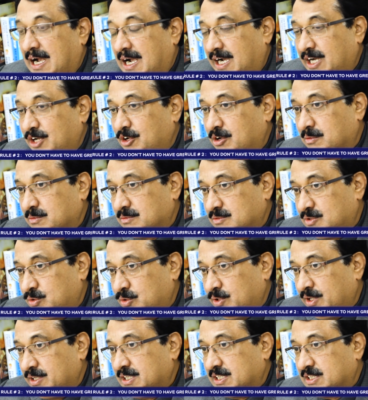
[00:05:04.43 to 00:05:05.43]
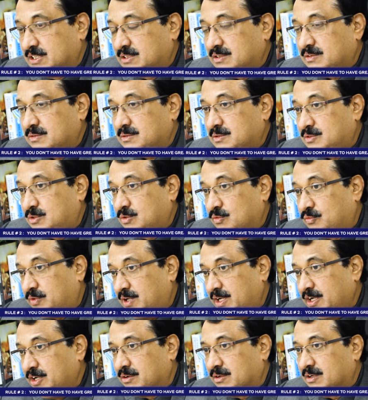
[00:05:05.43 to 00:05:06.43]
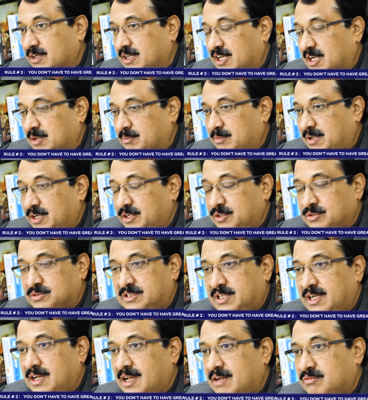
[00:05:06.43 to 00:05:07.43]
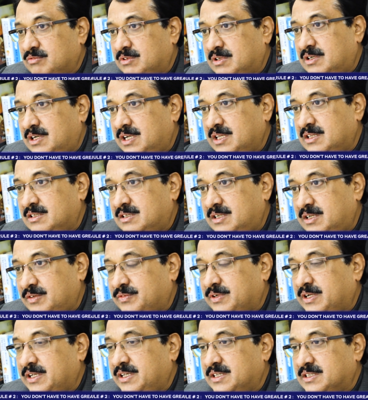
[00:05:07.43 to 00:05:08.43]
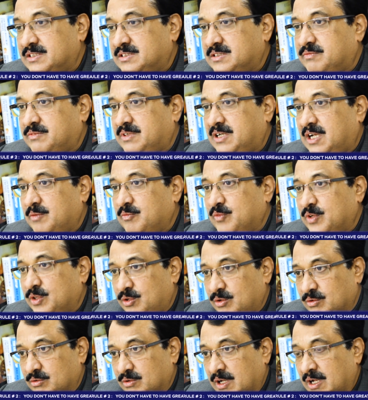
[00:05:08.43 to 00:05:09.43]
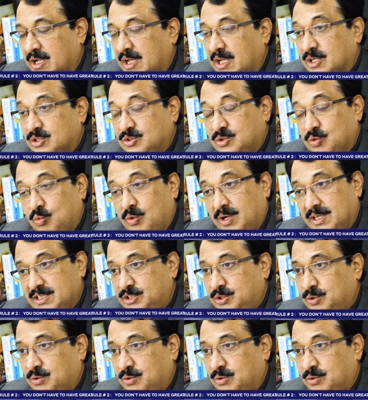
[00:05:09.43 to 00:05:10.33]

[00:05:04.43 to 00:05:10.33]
and you are doing this to fund your retirement, you still have 35 years of time with you. So once